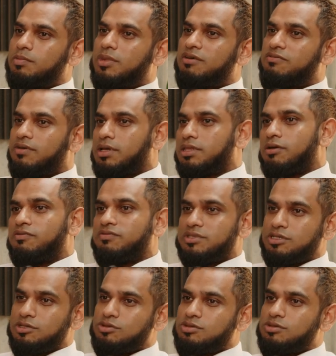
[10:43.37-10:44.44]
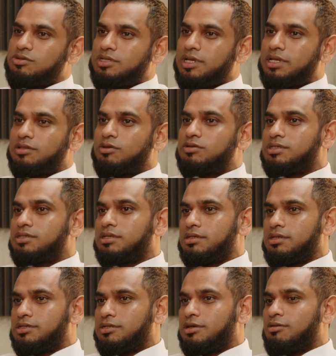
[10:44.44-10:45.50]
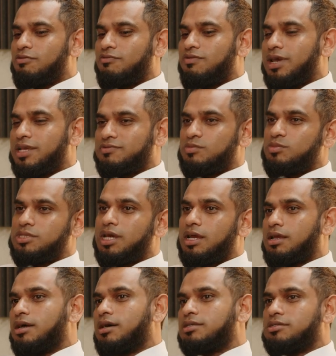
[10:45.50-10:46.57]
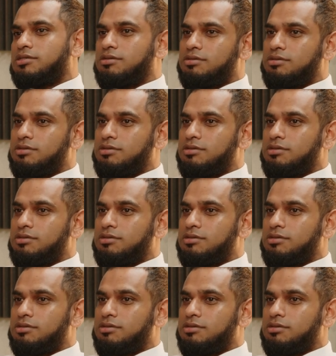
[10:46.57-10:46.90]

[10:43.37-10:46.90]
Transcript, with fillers: my father obviously used to take those internal flights from Dhaka